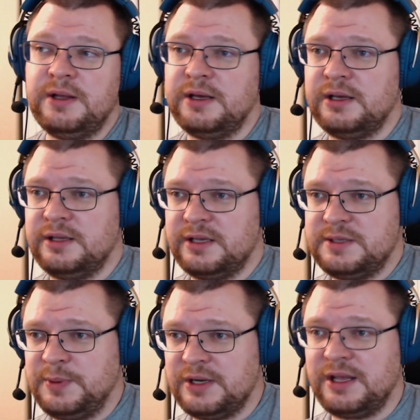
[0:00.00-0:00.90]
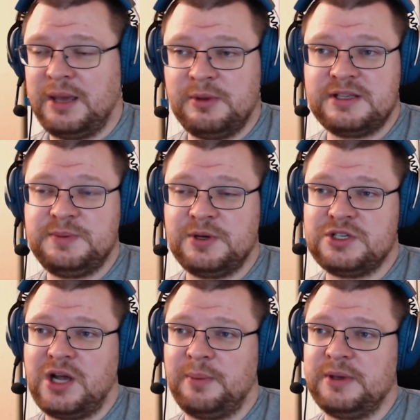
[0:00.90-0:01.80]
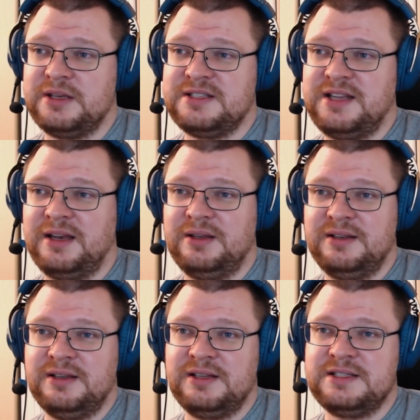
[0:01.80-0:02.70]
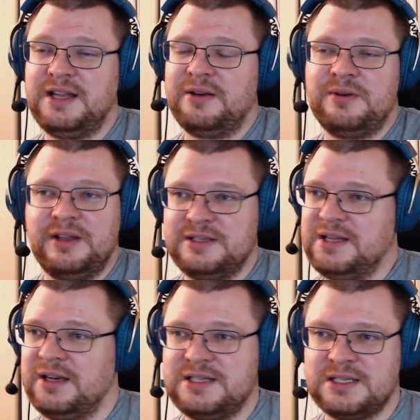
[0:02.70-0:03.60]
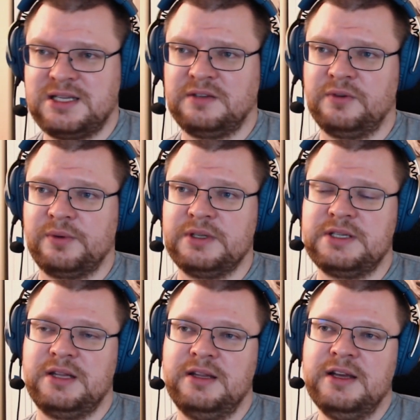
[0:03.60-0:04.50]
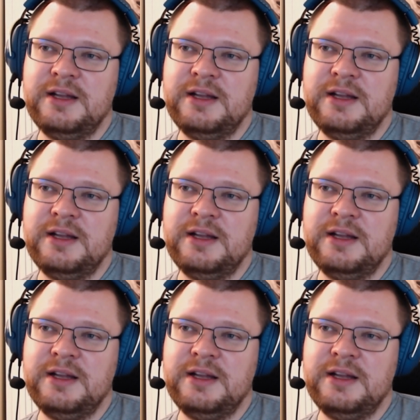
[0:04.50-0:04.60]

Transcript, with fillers: uh, the experience gaming experience choppy it's not it's not it's not a successful release and